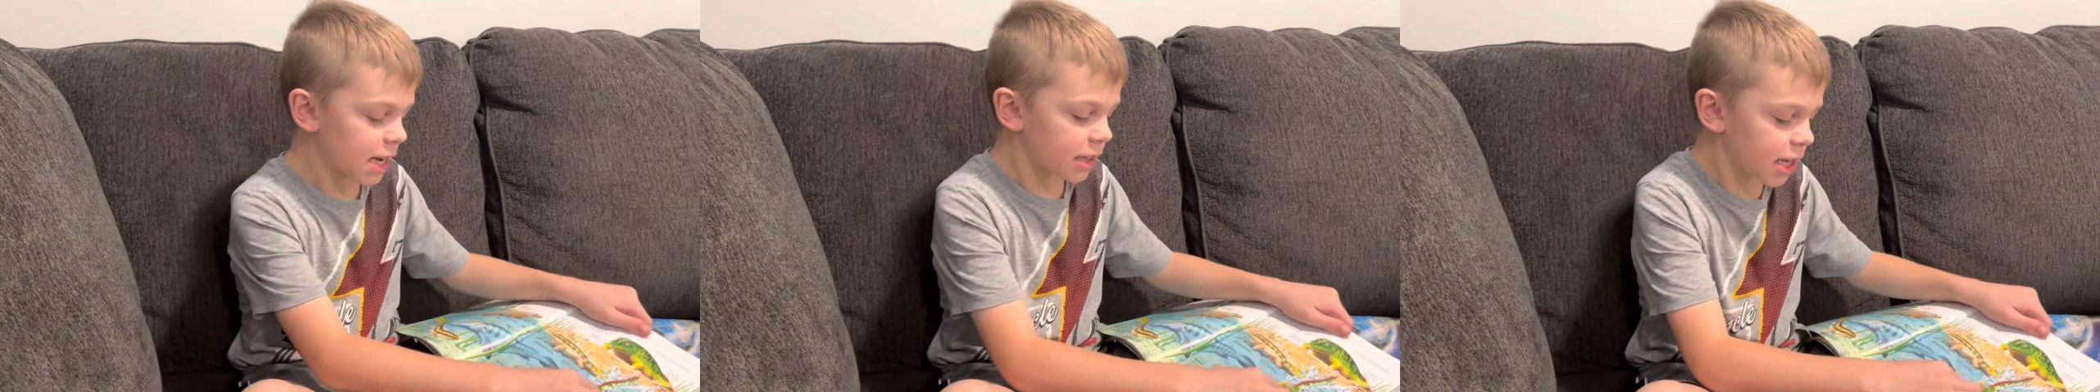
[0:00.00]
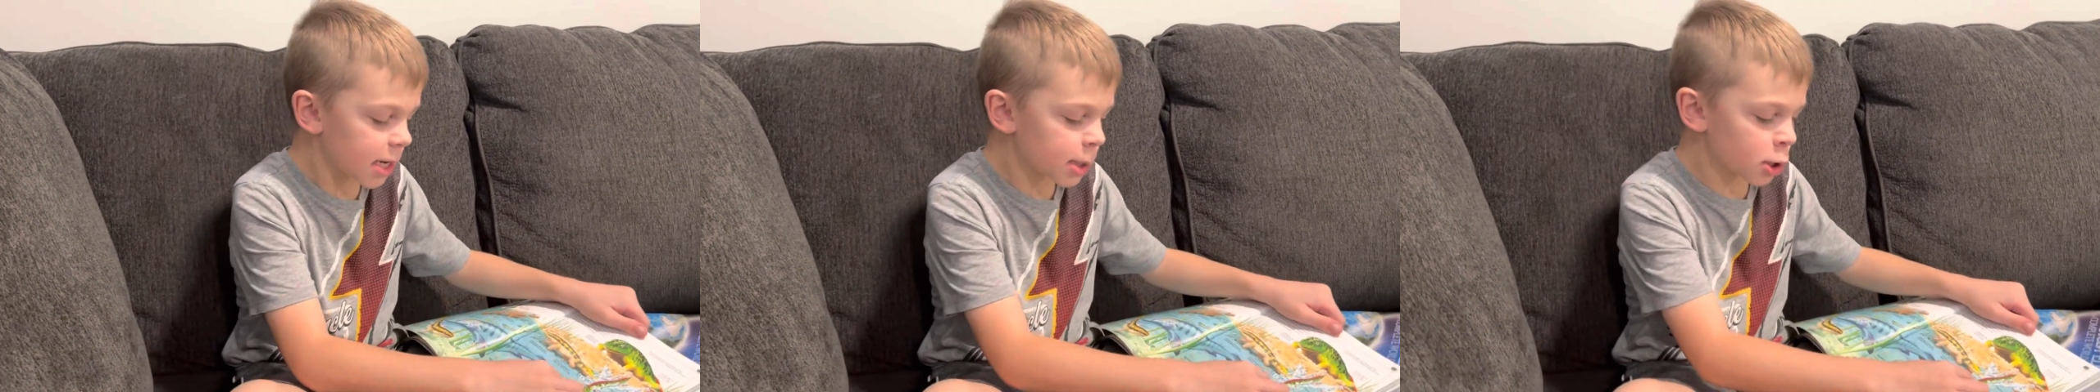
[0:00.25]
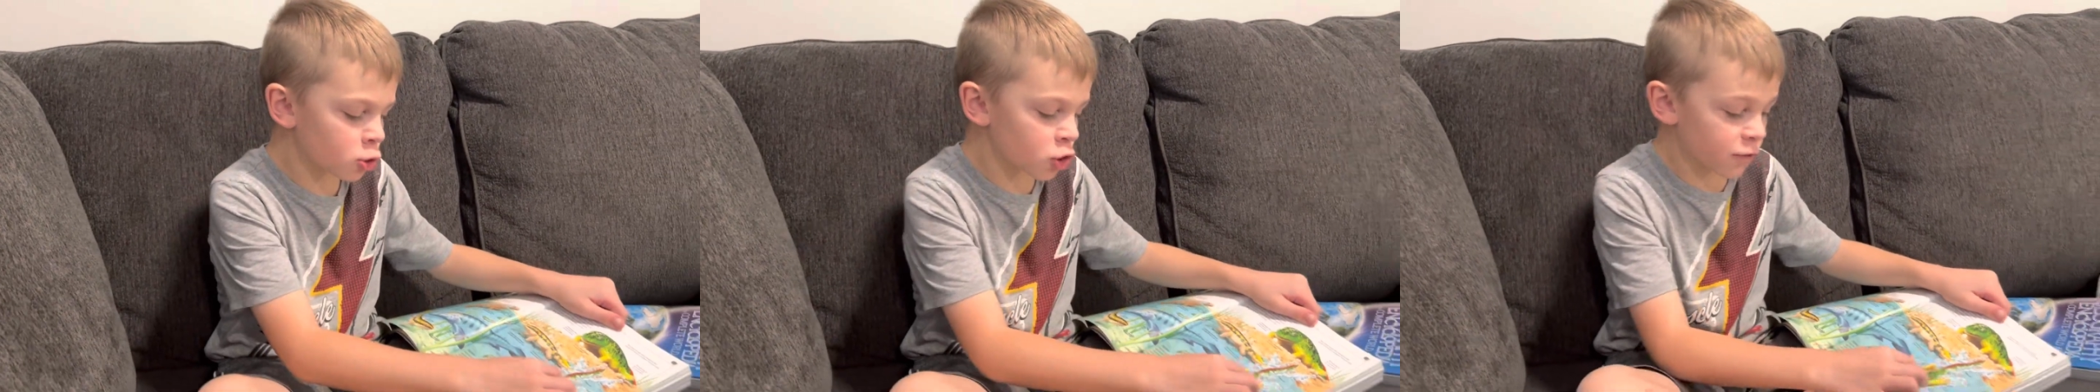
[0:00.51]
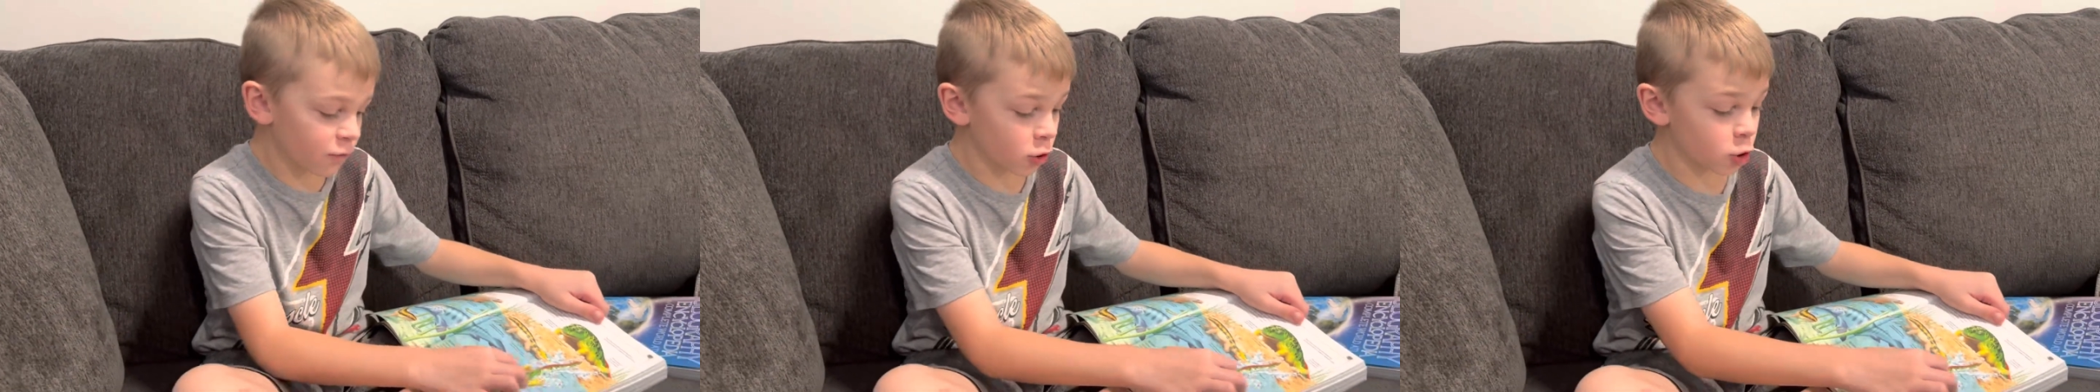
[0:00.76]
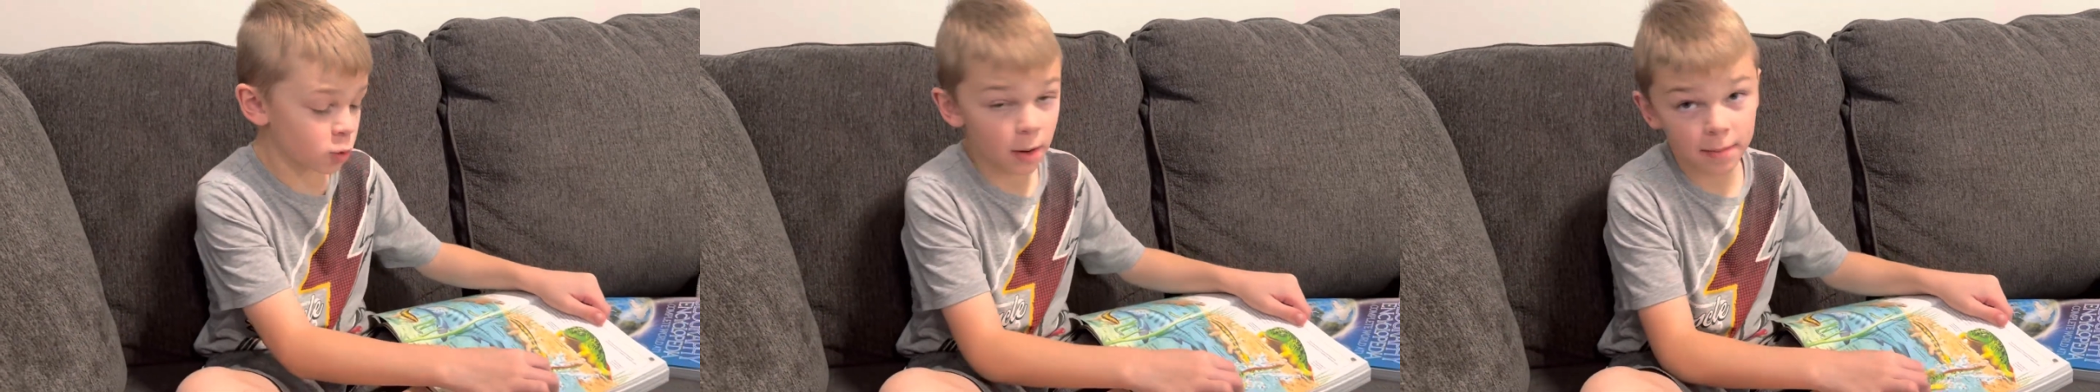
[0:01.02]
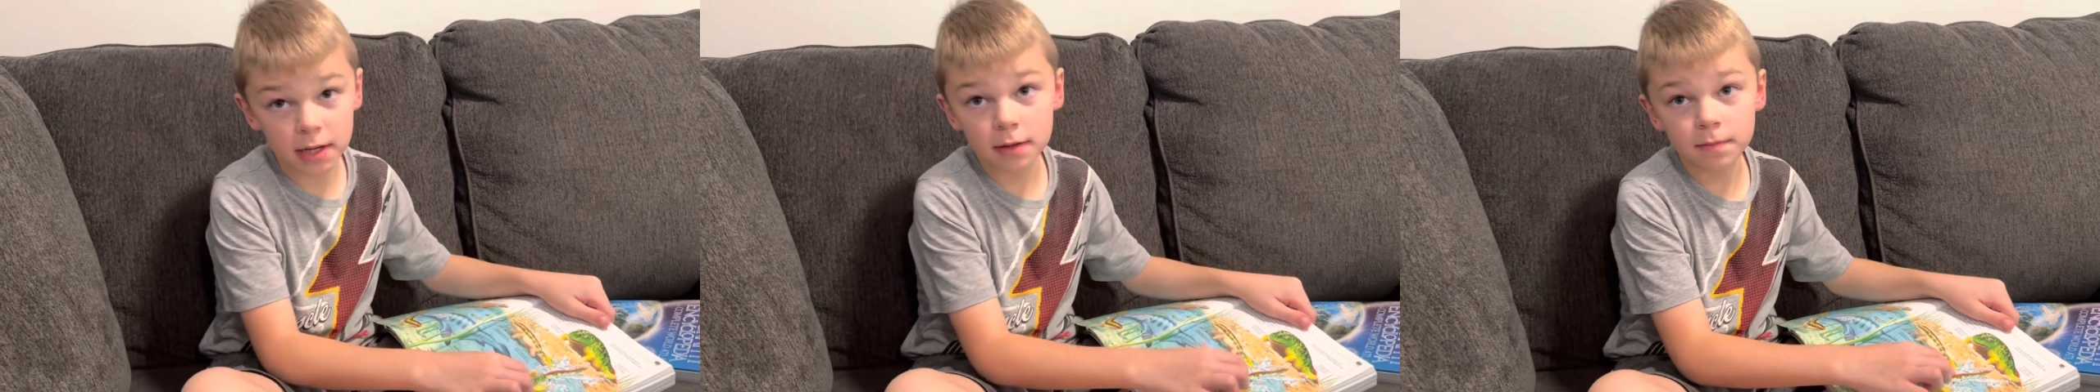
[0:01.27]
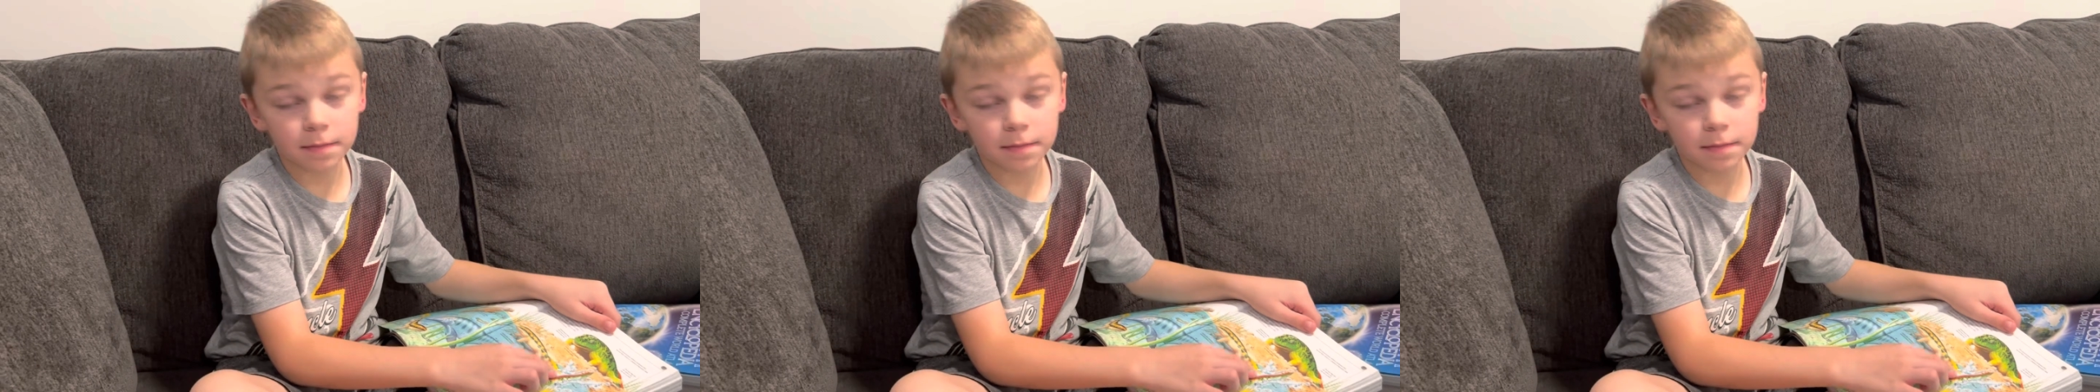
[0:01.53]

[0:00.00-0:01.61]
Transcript: These are just for swimming,